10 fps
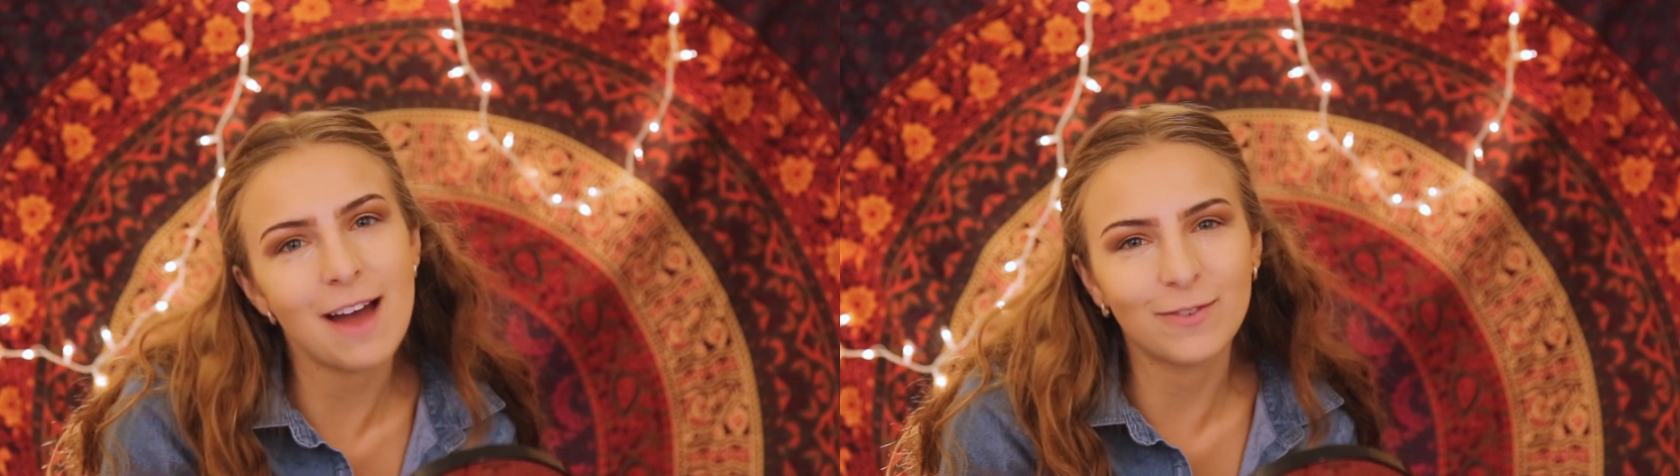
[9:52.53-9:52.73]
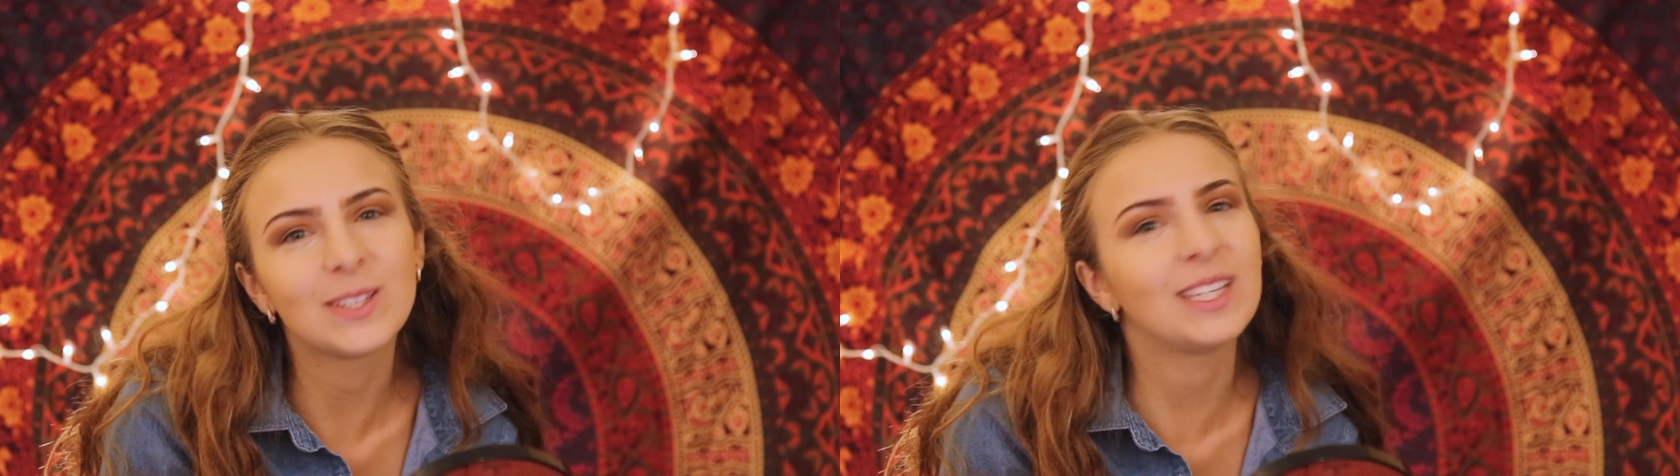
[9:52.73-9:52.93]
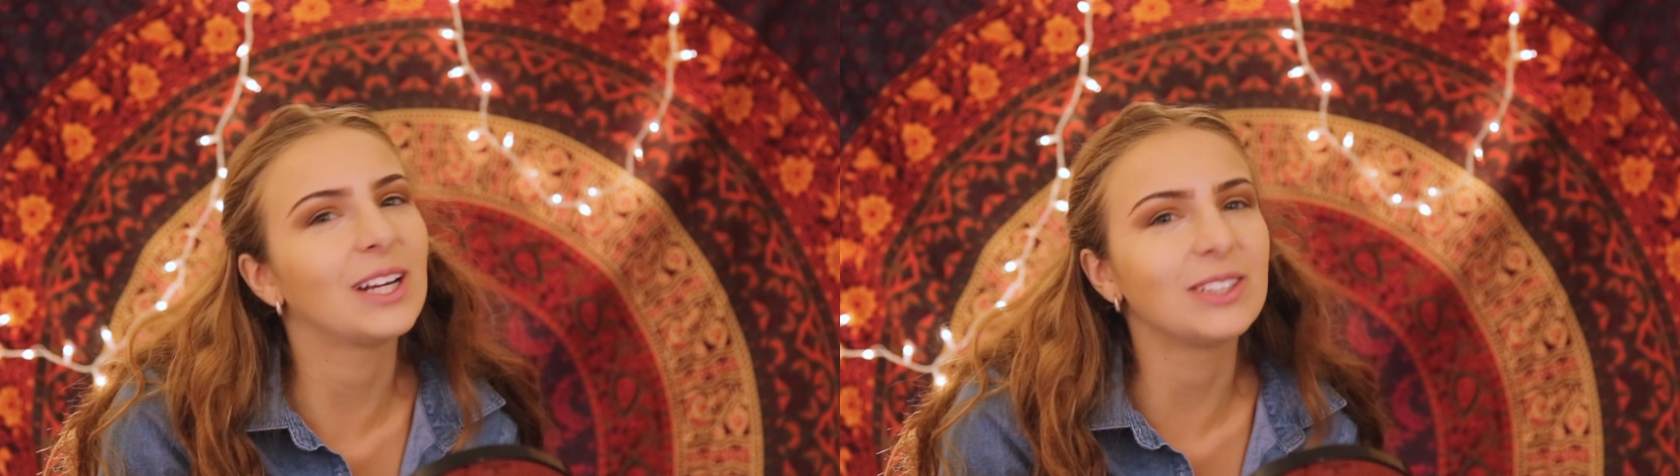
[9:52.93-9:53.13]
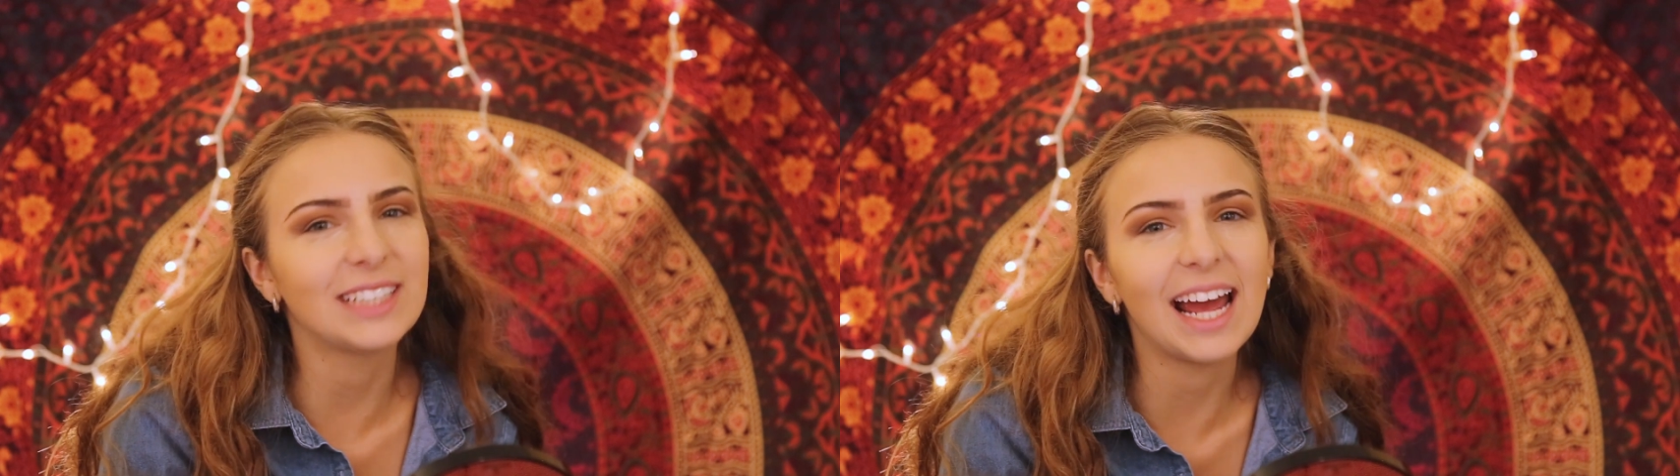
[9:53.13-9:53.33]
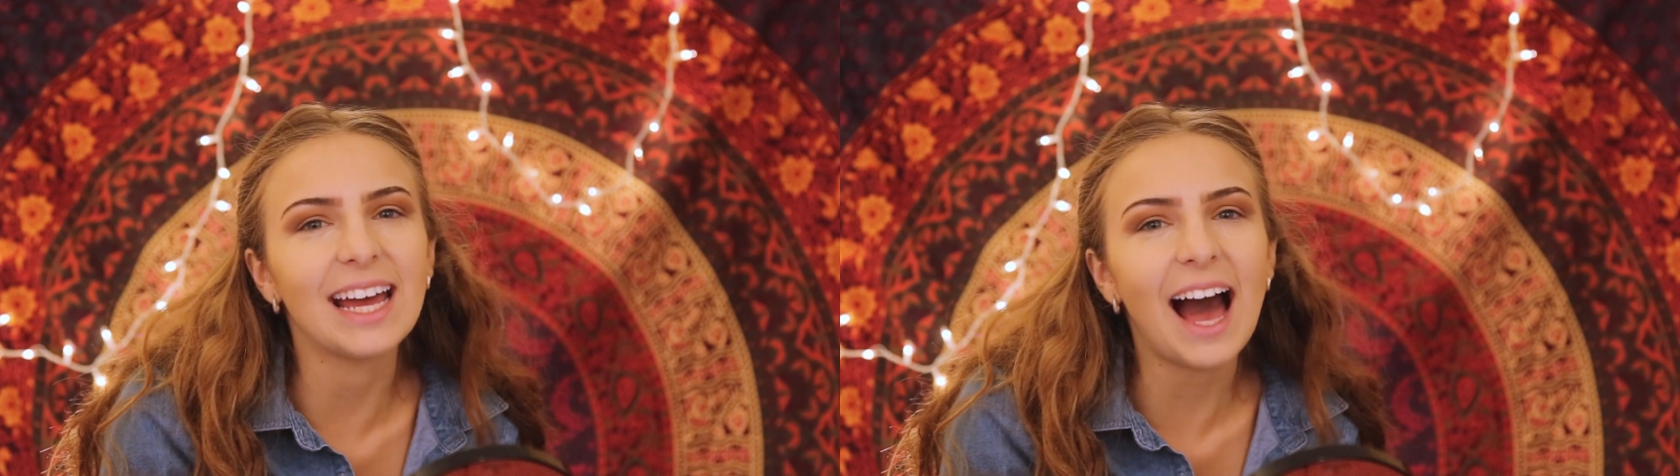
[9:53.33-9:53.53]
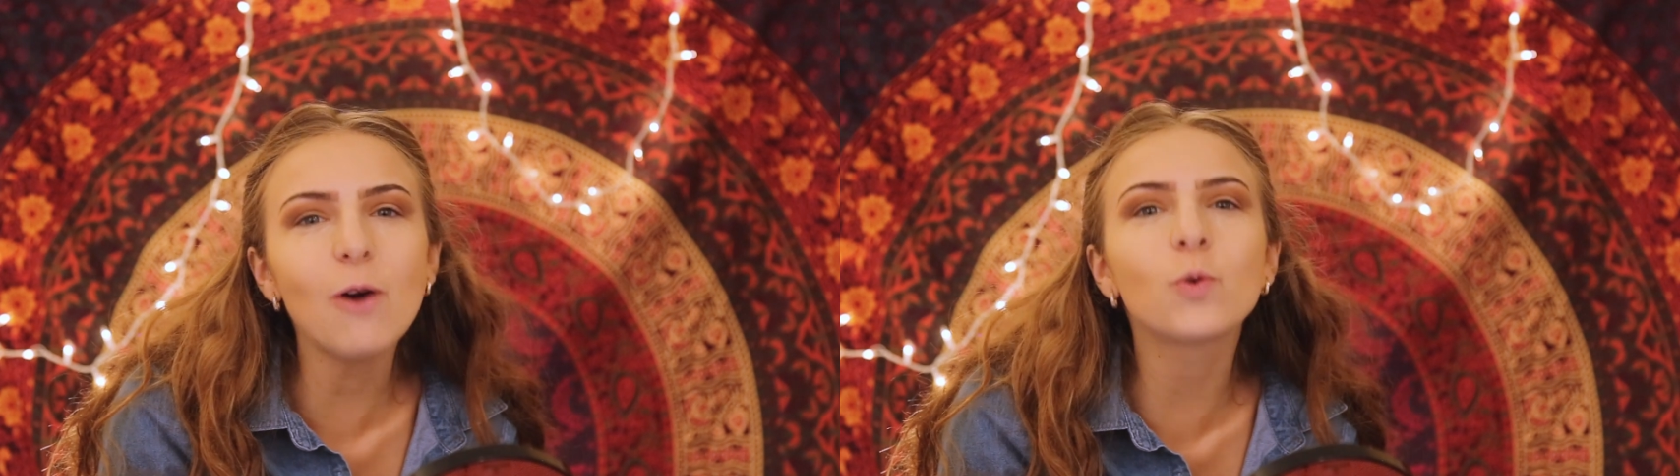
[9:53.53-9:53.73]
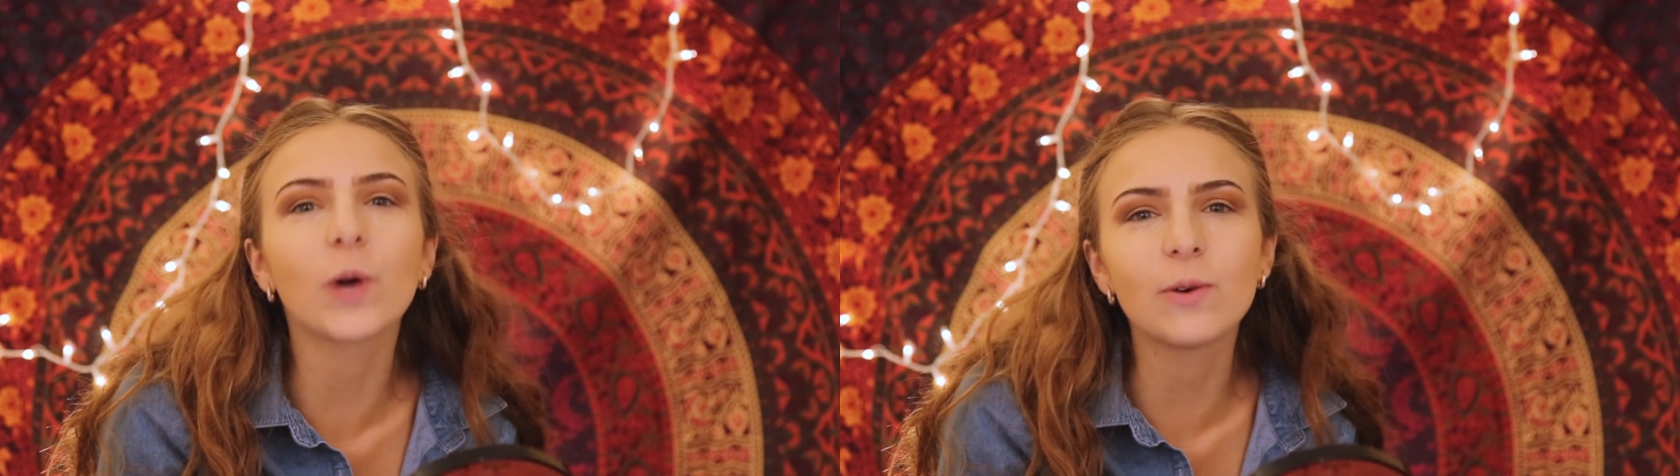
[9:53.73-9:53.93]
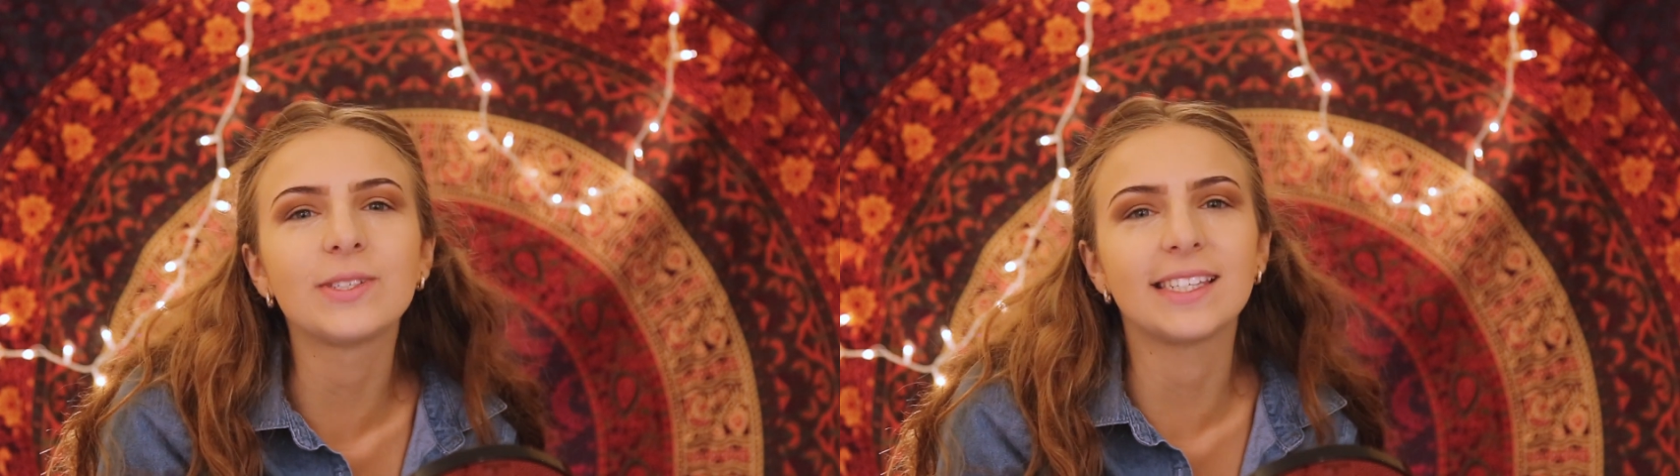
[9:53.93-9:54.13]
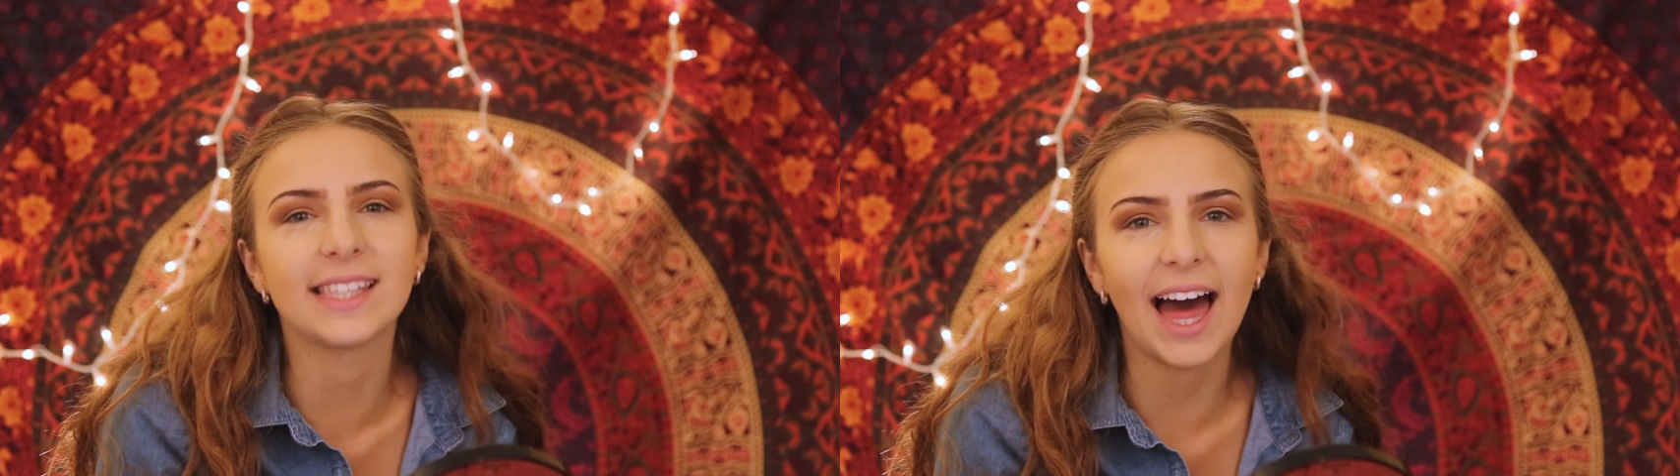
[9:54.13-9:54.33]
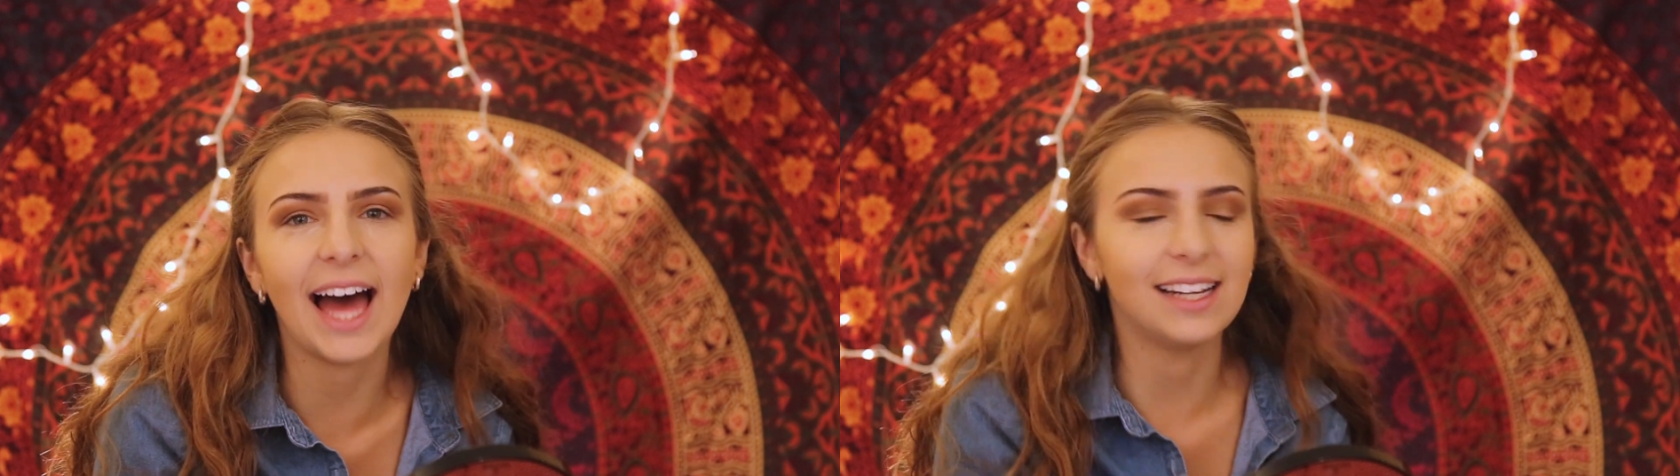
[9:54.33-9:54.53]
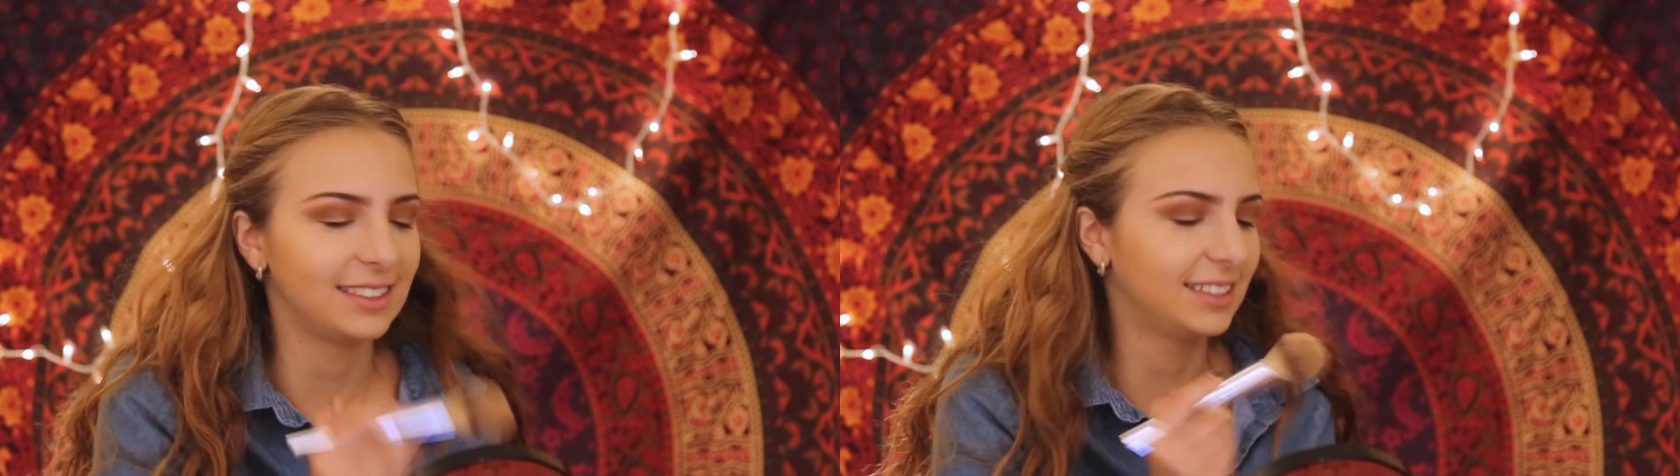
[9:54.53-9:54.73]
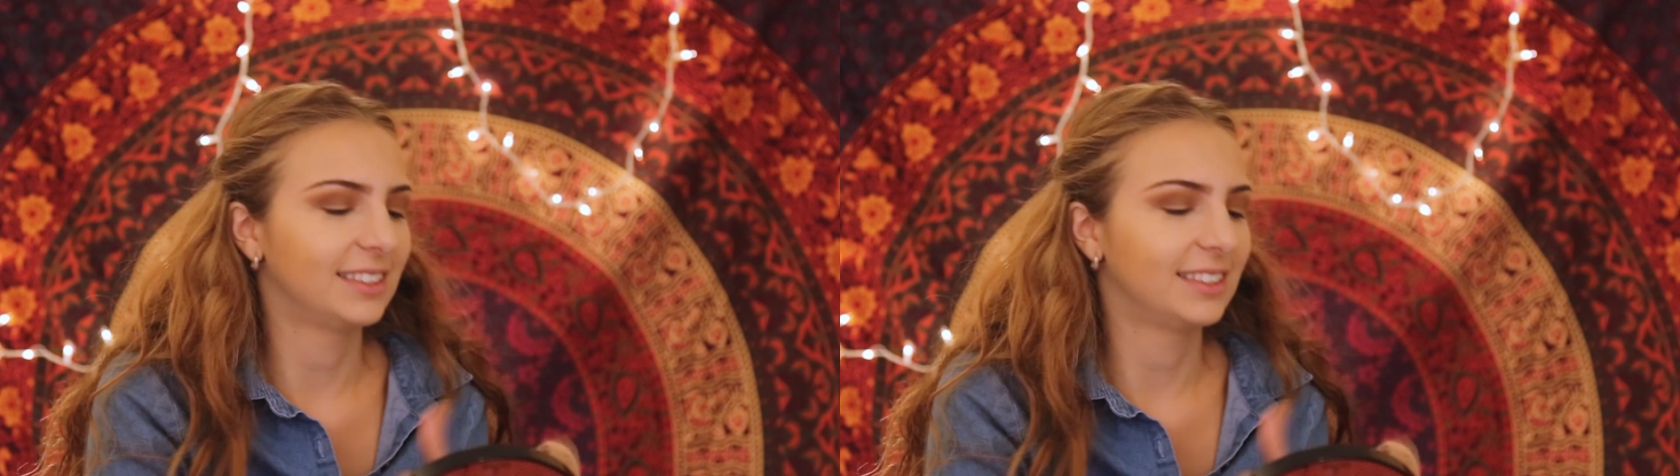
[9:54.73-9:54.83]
every single day. How gross is that?